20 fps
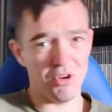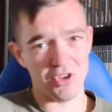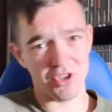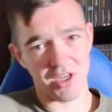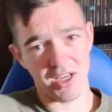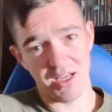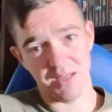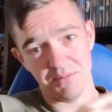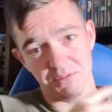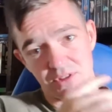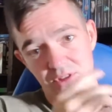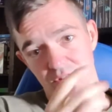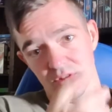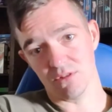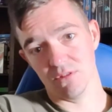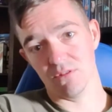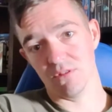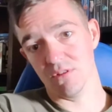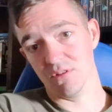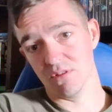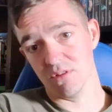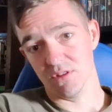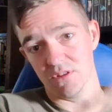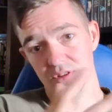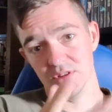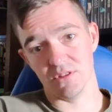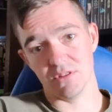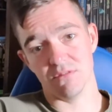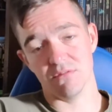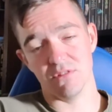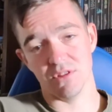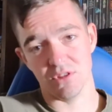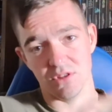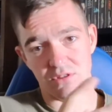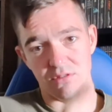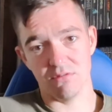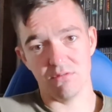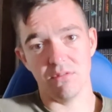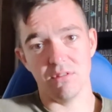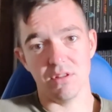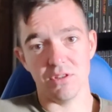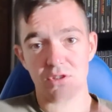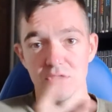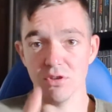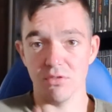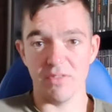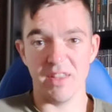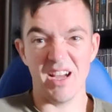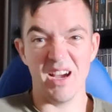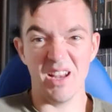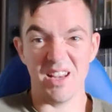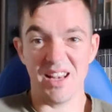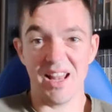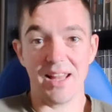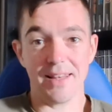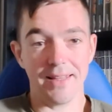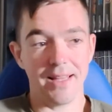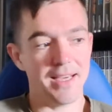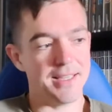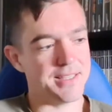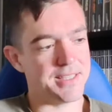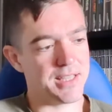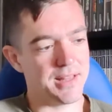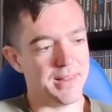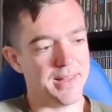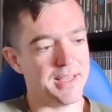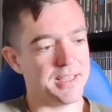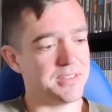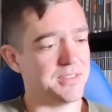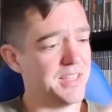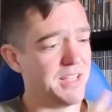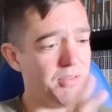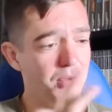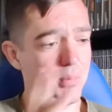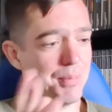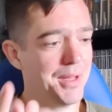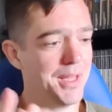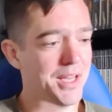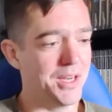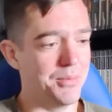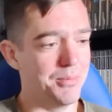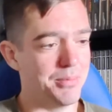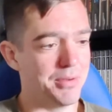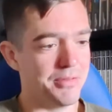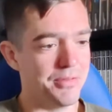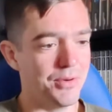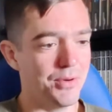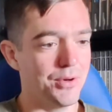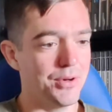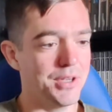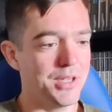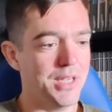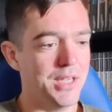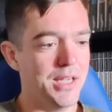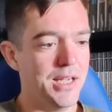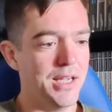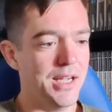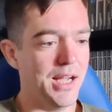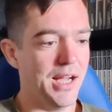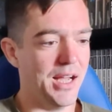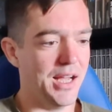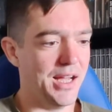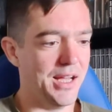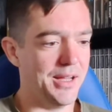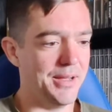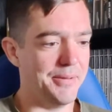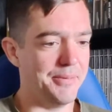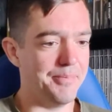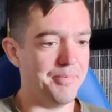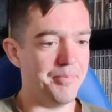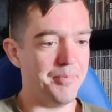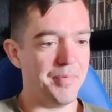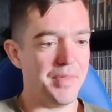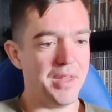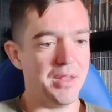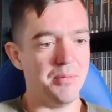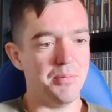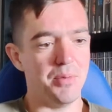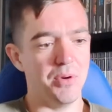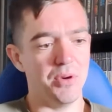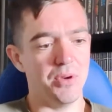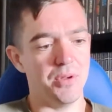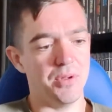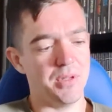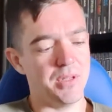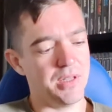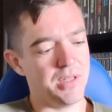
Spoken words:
Watch games, so there's the stuff that I'd like to collect. Never played them before, but